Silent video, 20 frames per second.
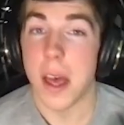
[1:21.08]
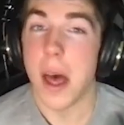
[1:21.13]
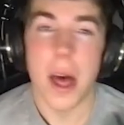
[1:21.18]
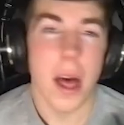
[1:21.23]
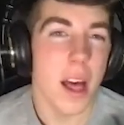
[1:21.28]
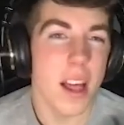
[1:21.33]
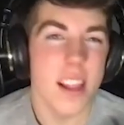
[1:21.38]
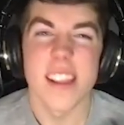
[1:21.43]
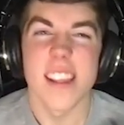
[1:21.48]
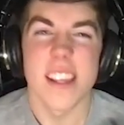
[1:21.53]

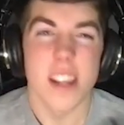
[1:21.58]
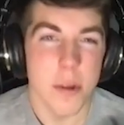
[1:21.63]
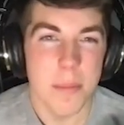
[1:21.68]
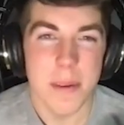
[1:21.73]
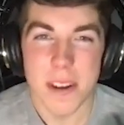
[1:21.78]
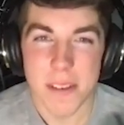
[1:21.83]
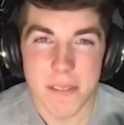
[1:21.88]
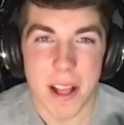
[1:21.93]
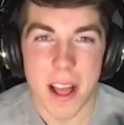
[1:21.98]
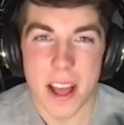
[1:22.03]
little
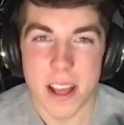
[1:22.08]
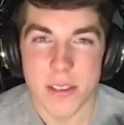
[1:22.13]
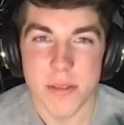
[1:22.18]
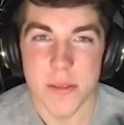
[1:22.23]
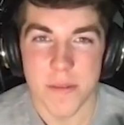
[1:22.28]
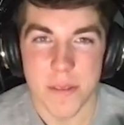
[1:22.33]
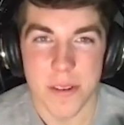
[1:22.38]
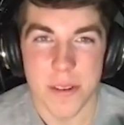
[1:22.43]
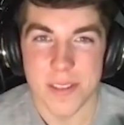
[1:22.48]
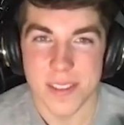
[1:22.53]
bit of
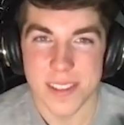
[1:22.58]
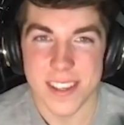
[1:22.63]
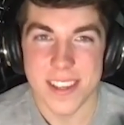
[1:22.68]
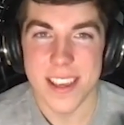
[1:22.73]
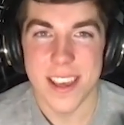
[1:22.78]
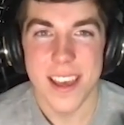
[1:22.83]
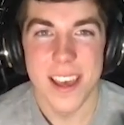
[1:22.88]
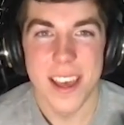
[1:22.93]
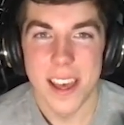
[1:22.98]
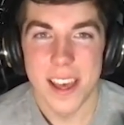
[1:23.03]
controversy,
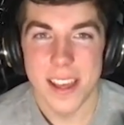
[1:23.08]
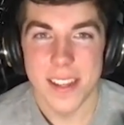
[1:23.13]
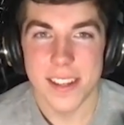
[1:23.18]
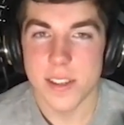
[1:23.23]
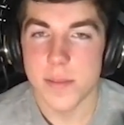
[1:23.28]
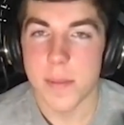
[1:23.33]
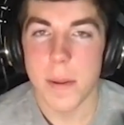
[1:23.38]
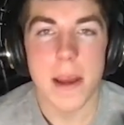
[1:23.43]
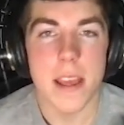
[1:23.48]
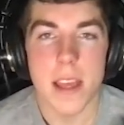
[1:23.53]

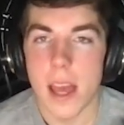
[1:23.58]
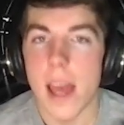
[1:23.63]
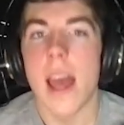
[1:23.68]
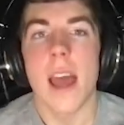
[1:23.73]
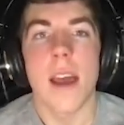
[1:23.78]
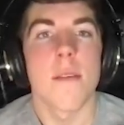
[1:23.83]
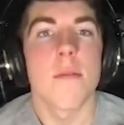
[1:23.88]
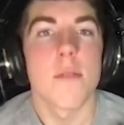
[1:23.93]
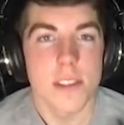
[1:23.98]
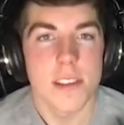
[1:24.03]
despite
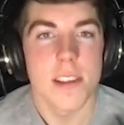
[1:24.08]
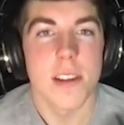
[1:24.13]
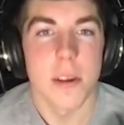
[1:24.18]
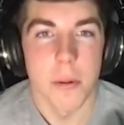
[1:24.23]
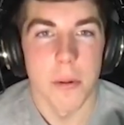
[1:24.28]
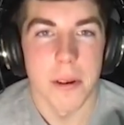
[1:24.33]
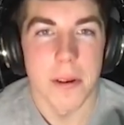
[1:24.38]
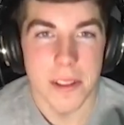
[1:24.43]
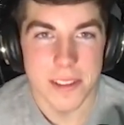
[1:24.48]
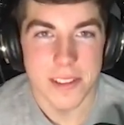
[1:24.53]
every
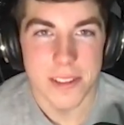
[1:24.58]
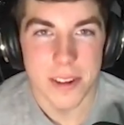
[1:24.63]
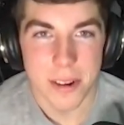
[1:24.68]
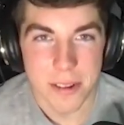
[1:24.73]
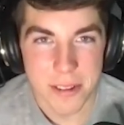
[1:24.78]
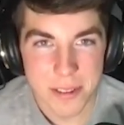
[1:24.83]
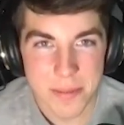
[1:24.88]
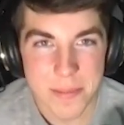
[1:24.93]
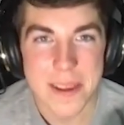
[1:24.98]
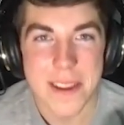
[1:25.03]
single one of the
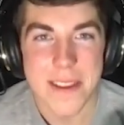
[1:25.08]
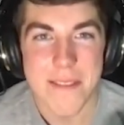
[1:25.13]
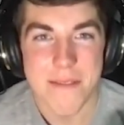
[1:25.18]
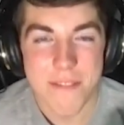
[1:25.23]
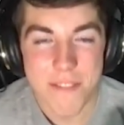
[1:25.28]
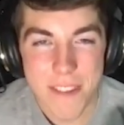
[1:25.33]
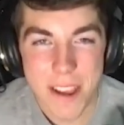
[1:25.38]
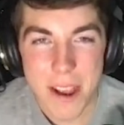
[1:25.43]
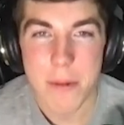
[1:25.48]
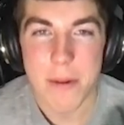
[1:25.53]
starters being
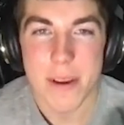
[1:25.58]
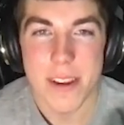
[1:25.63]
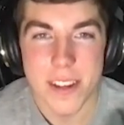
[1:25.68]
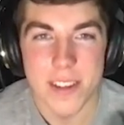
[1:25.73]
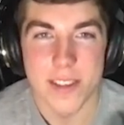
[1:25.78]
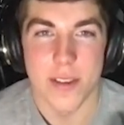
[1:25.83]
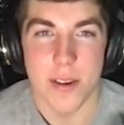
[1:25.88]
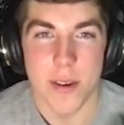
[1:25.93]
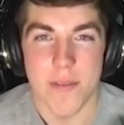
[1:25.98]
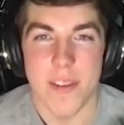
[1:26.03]
very
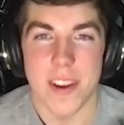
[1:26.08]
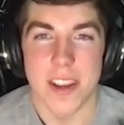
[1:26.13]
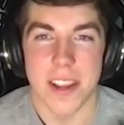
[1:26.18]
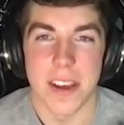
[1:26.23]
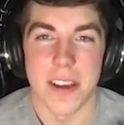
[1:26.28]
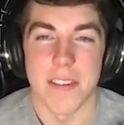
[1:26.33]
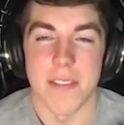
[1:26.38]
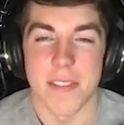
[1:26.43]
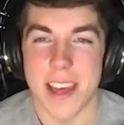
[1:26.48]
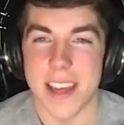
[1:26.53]
deserving
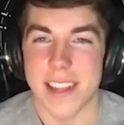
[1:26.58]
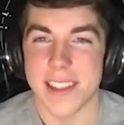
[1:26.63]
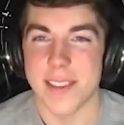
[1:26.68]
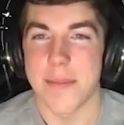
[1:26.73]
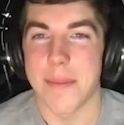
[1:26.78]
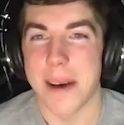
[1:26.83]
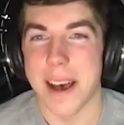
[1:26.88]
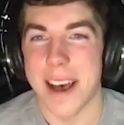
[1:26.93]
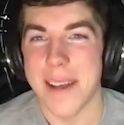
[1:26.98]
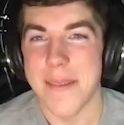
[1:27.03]
of that
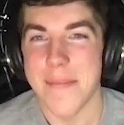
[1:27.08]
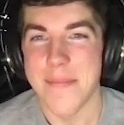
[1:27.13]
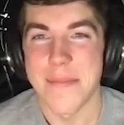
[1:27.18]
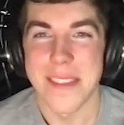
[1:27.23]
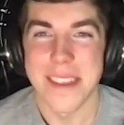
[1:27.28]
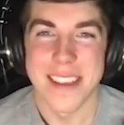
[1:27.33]
spot.